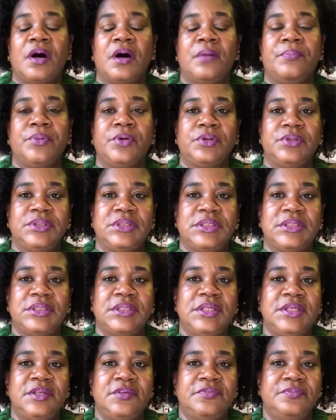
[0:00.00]
purchased
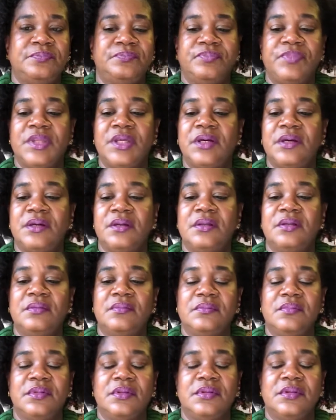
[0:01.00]
the
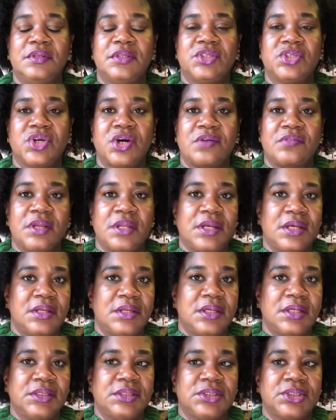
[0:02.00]
Zara
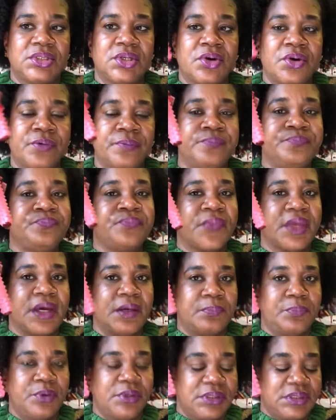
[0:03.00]
London, so I
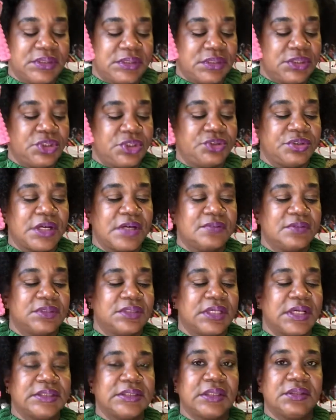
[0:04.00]
bought this in a travel
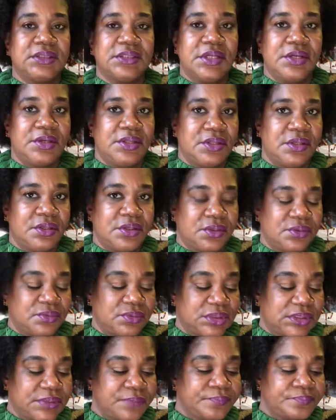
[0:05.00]
size. I'll tell you the notes.